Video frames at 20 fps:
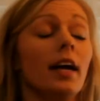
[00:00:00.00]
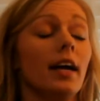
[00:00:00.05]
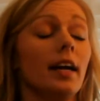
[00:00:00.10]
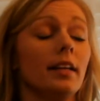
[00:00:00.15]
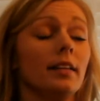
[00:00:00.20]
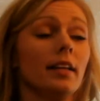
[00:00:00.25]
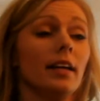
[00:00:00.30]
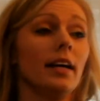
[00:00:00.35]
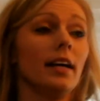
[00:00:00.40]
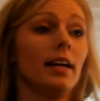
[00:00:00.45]

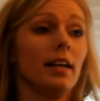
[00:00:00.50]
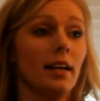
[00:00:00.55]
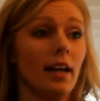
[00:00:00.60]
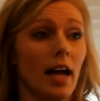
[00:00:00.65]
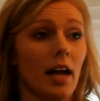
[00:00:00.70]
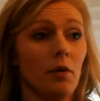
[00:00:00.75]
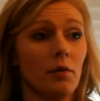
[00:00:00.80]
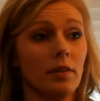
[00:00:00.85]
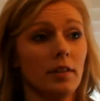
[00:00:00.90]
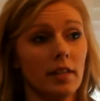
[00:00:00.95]
And then
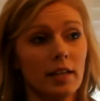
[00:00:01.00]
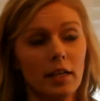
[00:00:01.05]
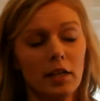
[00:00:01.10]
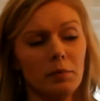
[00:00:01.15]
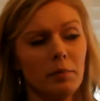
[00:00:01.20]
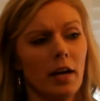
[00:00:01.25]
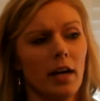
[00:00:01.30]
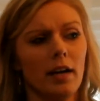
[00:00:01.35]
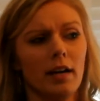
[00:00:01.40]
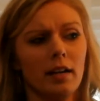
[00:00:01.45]
I would think
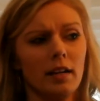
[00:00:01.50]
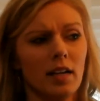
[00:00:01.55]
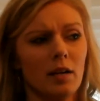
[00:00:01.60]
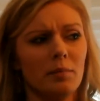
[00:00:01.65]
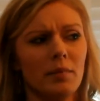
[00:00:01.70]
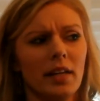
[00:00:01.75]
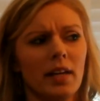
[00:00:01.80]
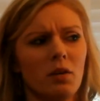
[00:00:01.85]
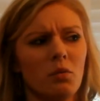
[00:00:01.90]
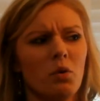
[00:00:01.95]
about it, and
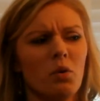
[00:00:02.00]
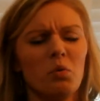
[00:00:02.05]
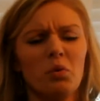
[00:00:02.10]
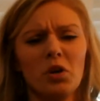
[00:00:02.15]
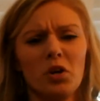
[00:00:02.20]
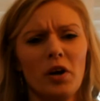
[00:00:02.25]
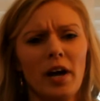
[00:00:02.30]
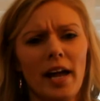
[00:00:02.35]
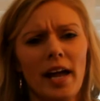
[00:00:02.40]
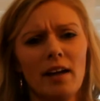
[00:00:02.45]
I'm like, well,
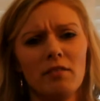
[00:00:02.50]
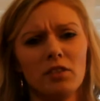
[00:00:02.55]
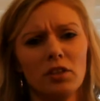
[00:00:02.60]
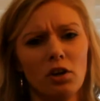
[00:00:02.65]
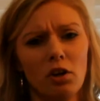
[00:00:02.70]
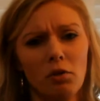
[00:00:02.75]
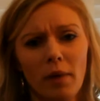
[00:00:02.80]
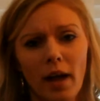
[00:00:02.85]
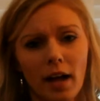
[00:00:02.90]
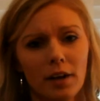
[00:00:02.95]
what do I have to
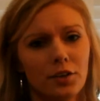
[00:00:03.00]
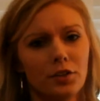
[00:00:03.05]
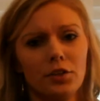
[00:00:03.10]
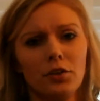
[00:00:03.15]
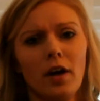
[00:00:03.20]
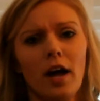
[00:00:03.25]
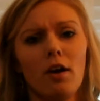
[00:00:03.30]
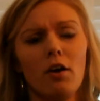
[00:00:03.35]
go back to?